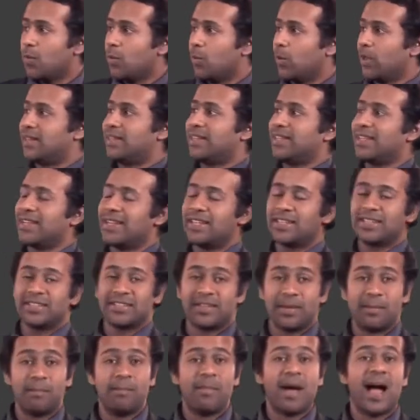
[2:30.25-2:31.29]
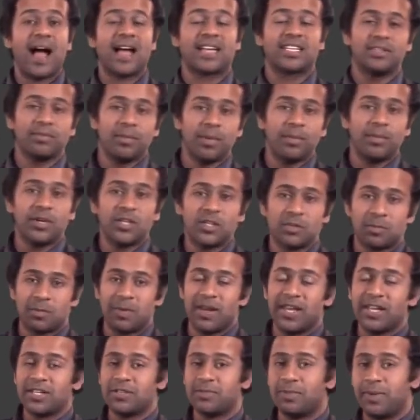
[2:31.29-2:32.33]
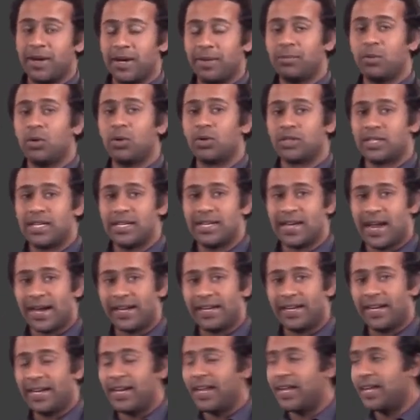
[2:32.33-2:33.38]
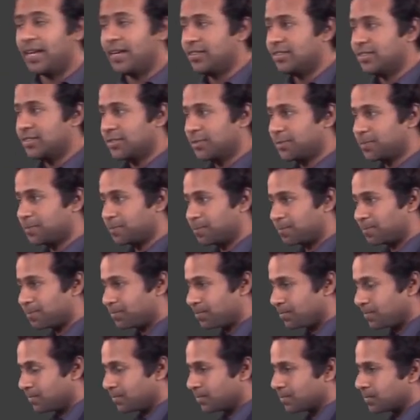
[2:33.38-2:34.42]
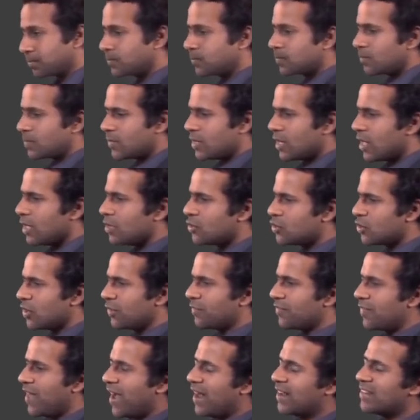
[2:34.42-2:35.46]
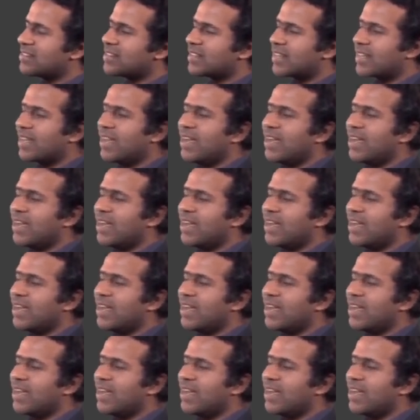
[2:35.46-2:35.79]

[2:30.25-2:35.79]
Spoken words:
with the maximum displacement more than 90 degrees. So if that is the